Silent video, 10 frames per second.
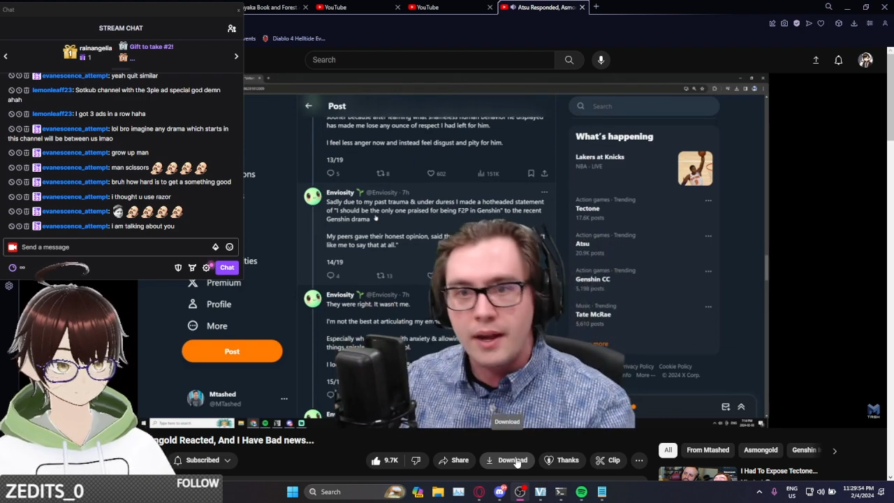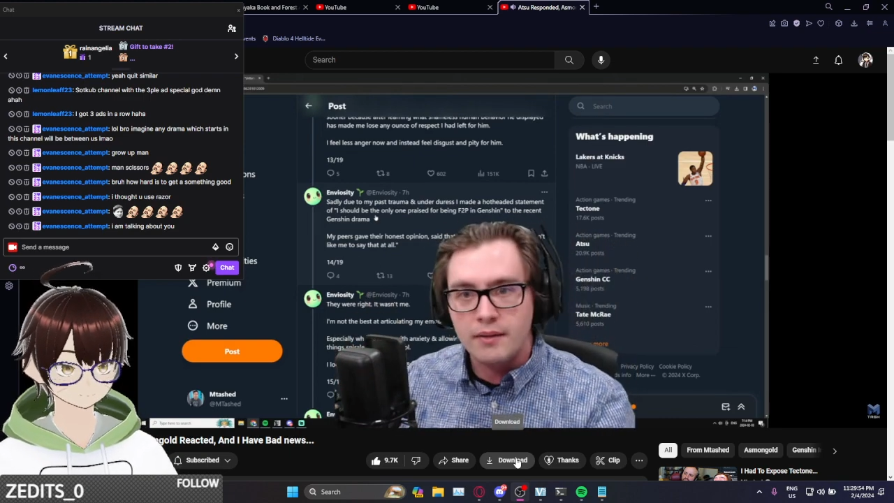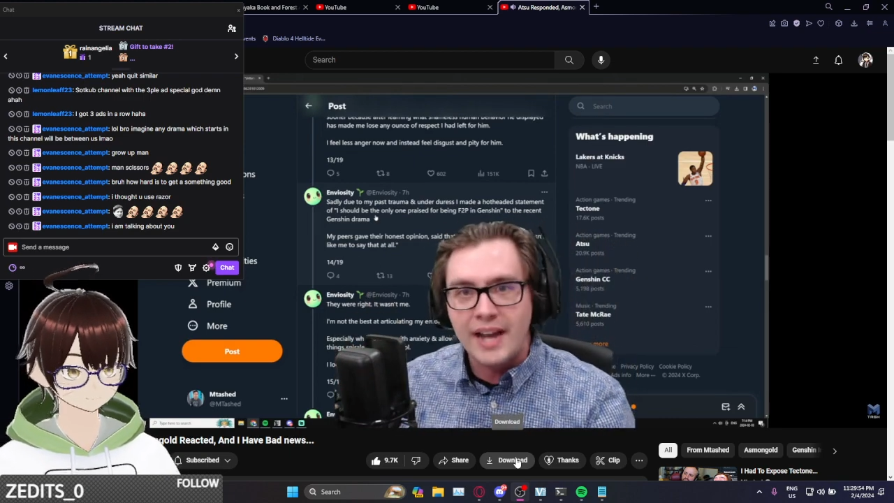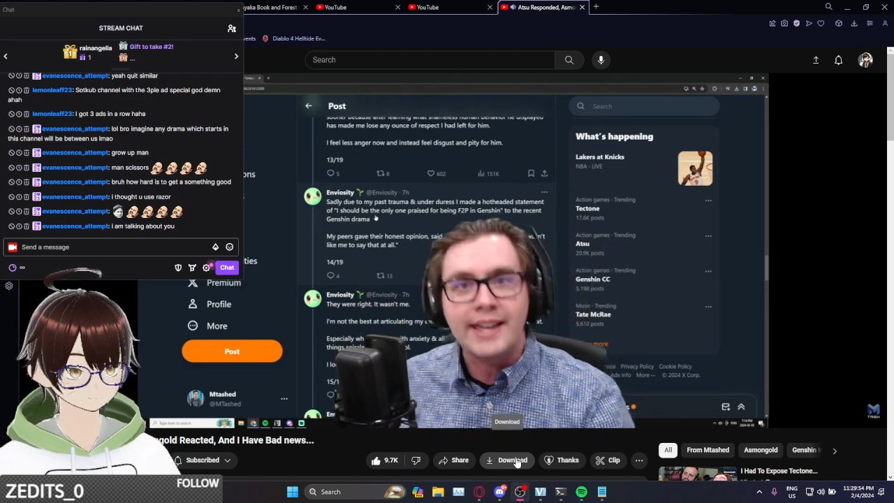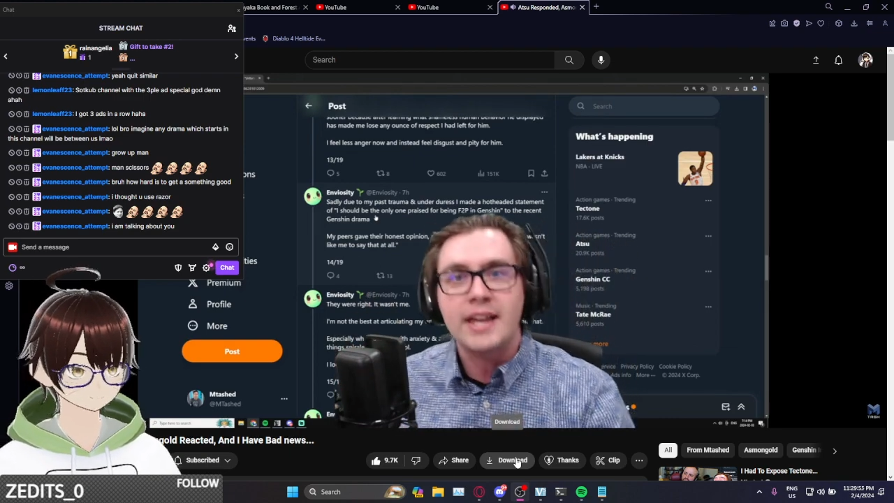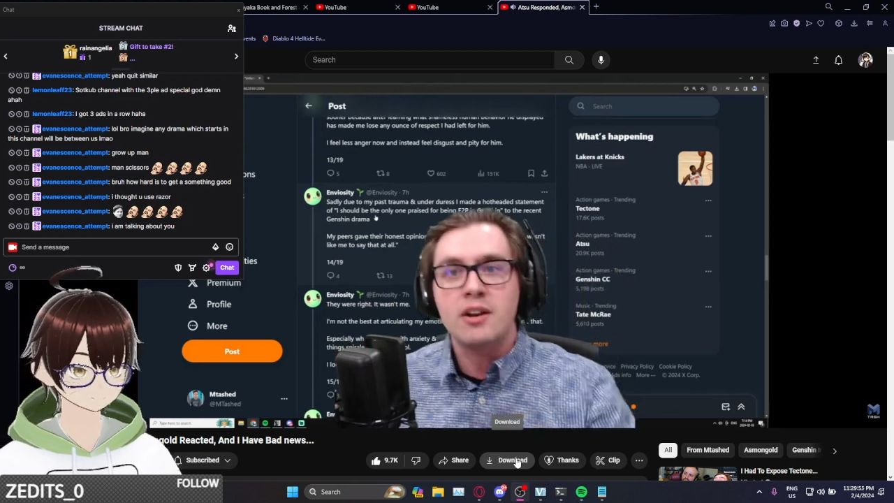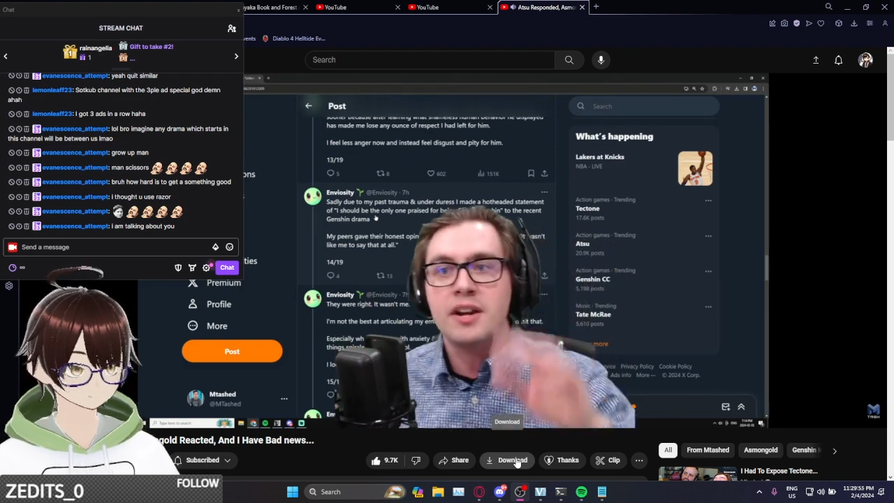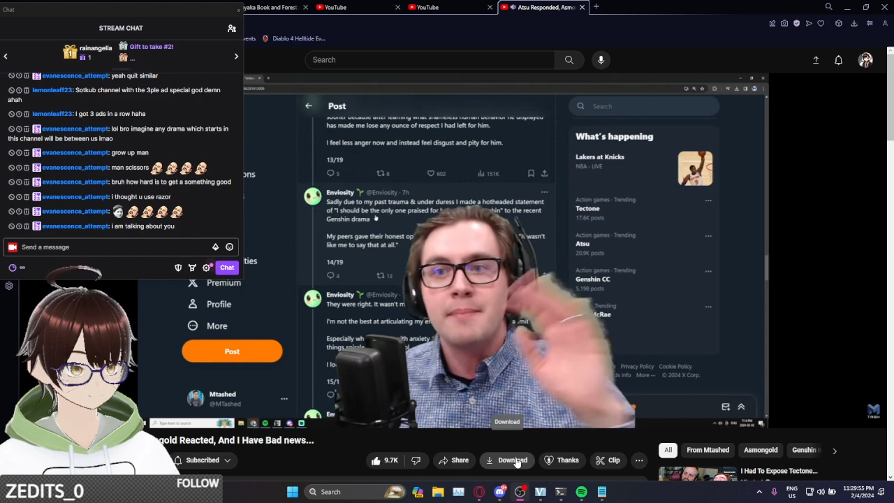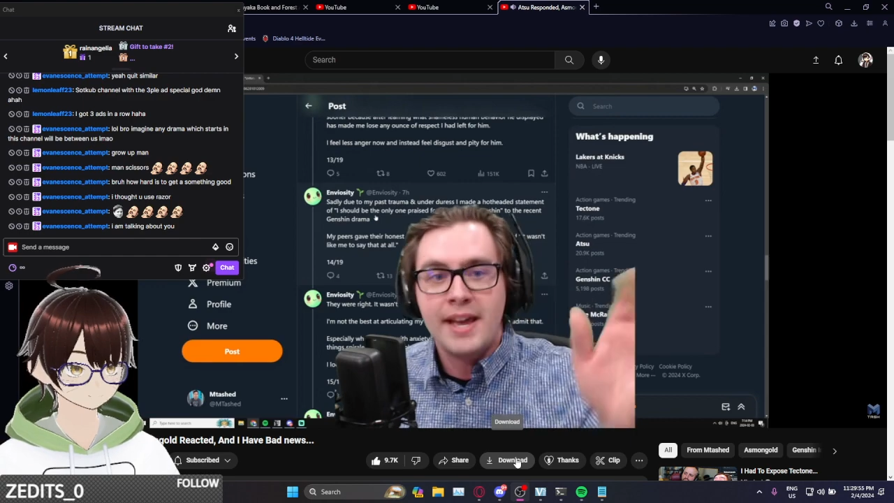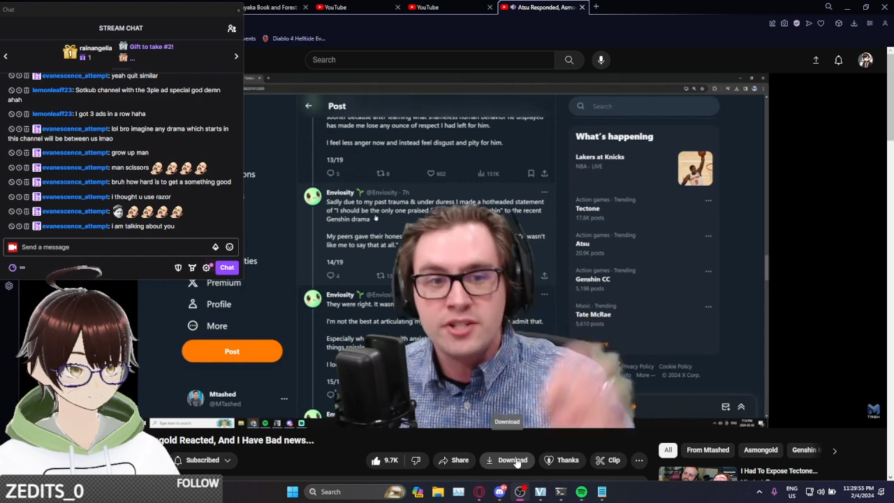I cannot
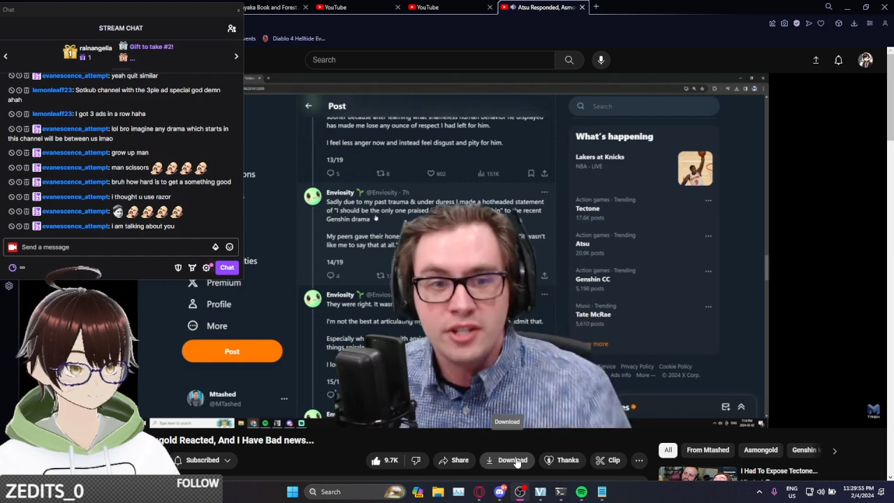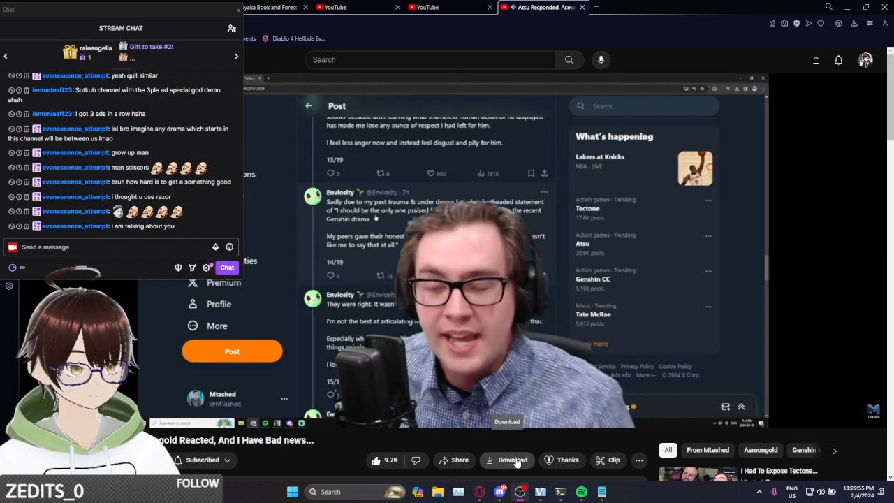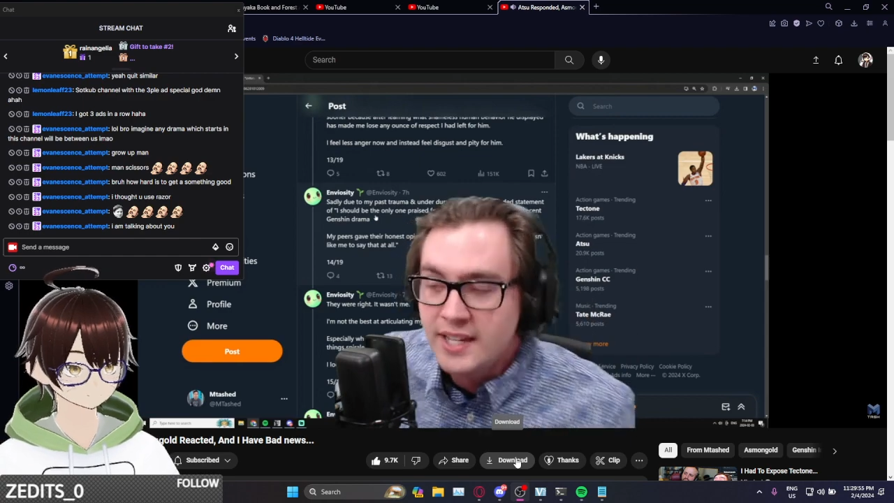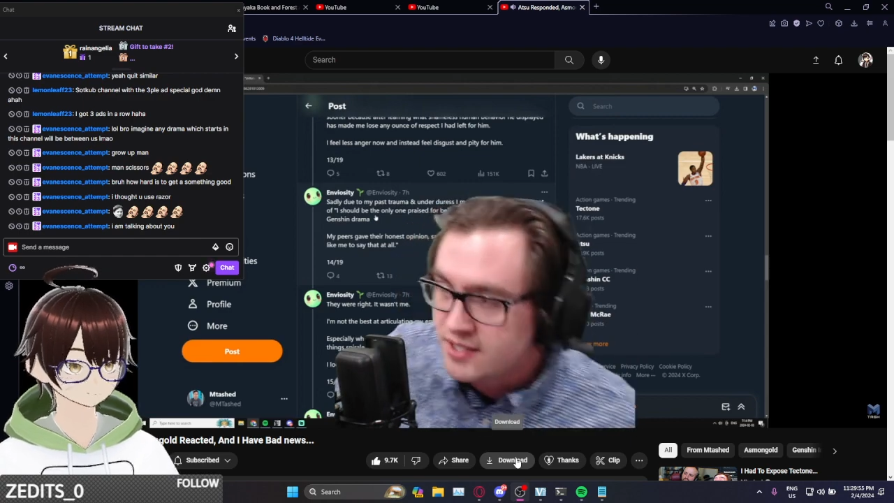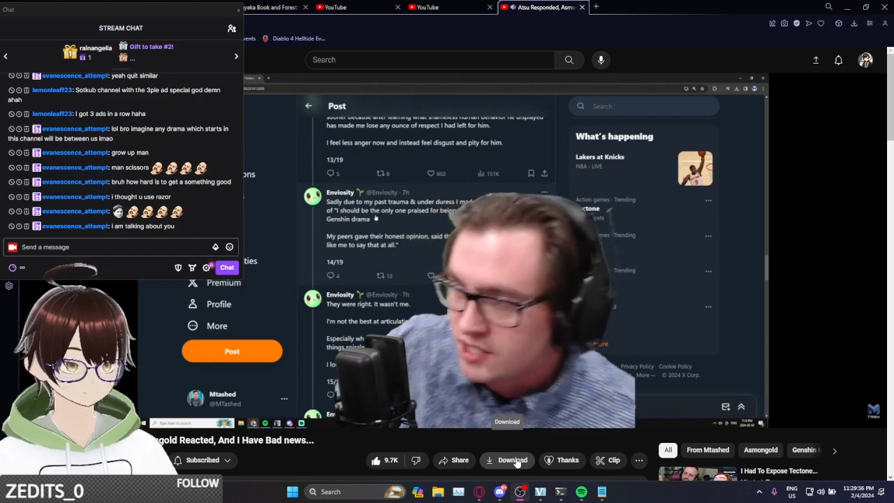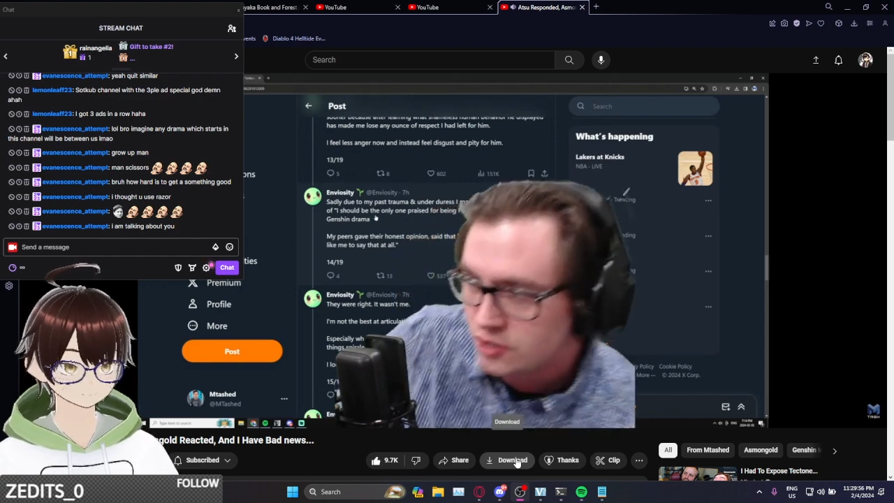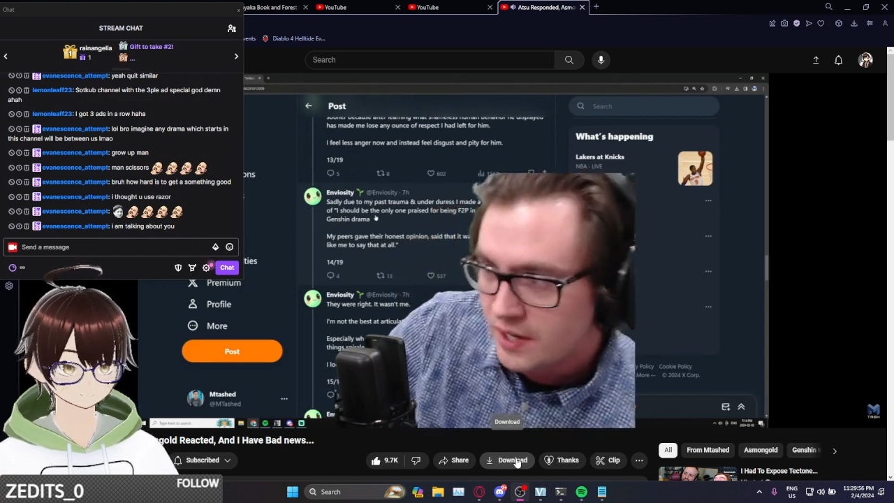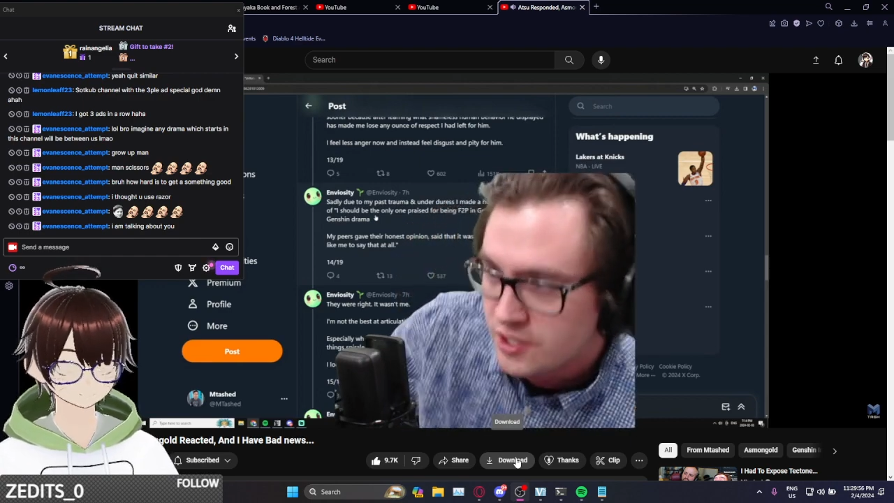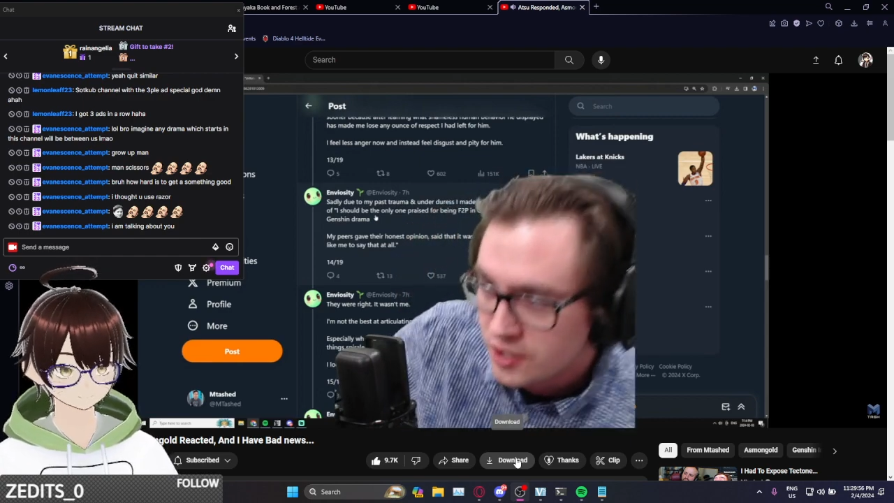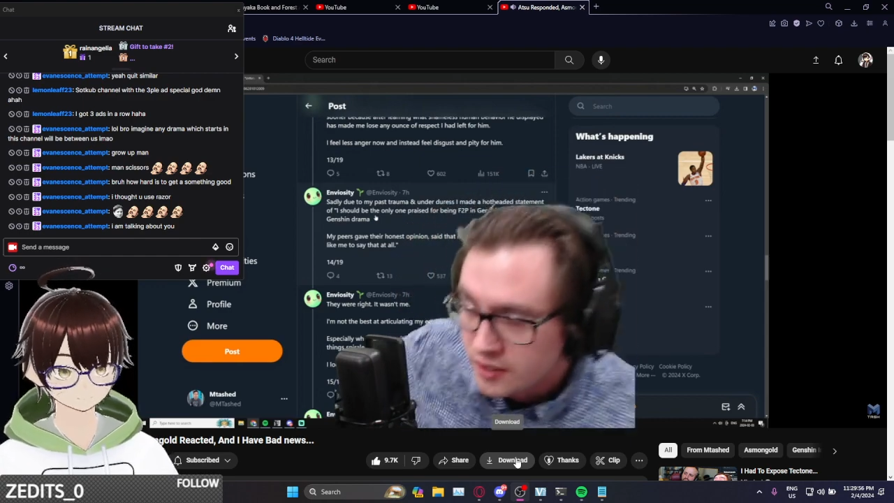imagine any
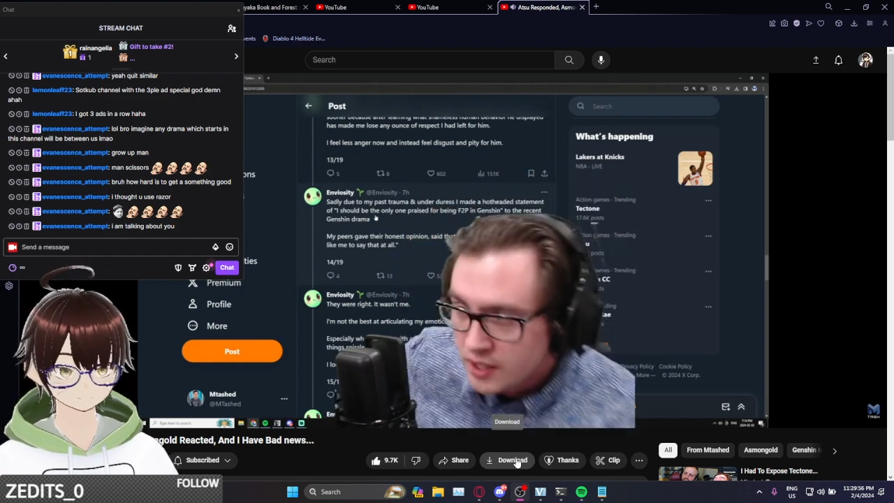situation